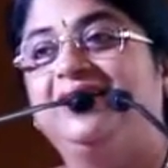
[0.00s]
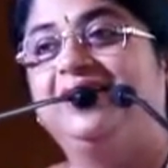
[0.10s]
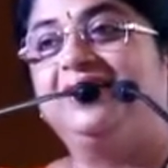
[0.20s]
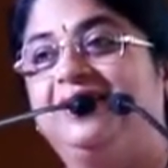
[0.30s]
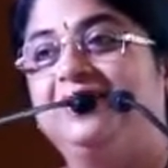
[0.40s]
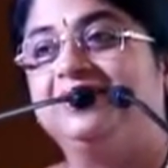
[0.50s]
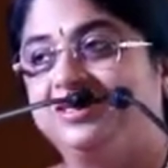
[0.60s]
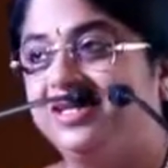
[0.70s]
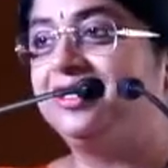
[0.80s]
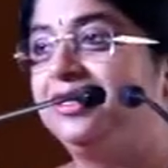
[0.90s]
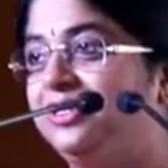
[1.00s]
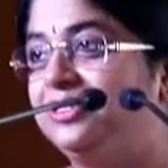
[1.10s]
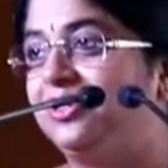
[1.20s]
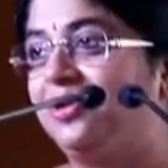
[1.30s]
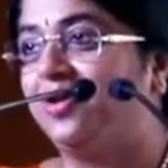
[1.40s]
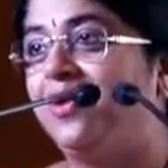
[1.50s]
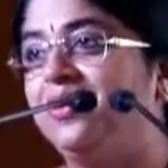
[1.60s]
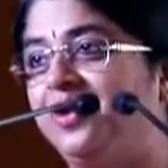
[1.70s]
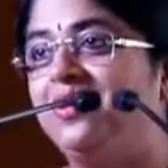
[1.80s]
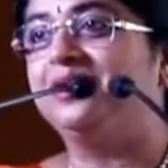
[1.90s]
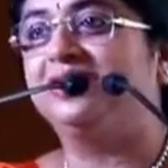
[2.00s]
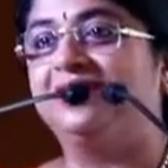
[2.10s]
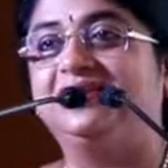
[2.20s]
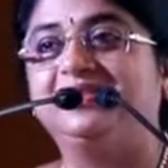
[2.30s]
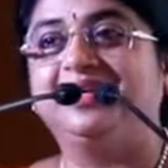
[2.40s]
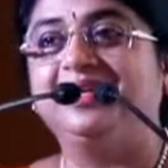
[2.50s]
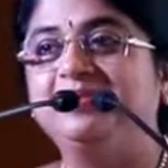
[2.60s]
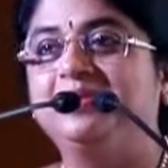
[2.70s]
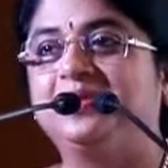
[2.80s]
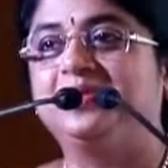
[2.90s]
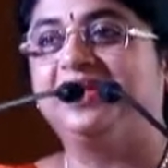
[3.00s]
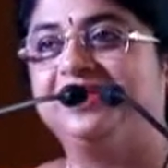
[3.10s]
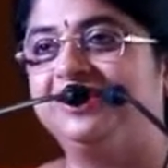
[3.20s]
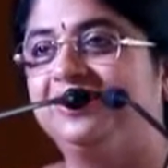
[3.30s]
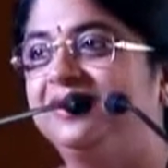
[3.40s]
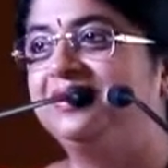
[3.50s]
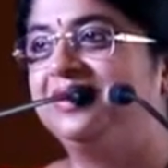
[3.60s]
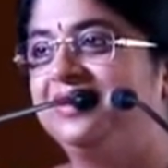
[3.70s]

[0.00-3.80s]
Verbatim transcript: Uh, it's taken us a long, long time to get here.